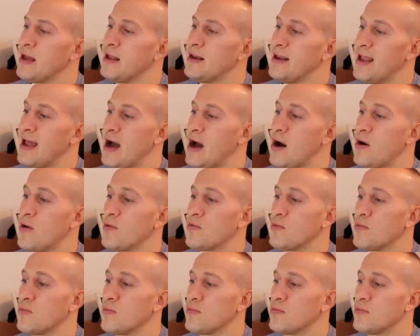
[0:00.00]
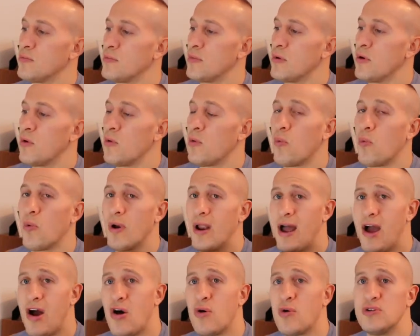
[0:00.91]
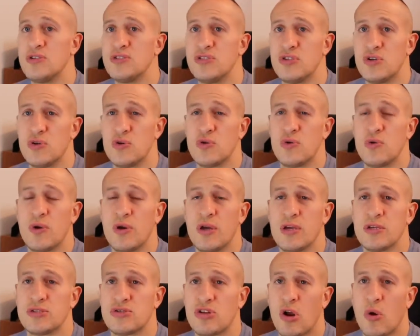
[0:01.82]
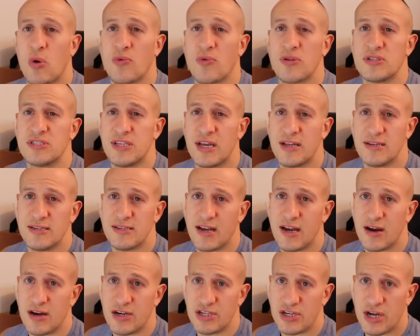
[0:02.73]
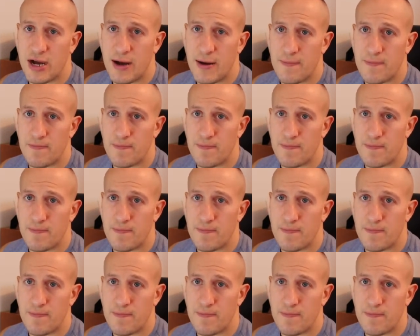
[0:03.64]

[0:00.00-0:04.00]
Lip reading: Now, what I always do is start with the sedentary job.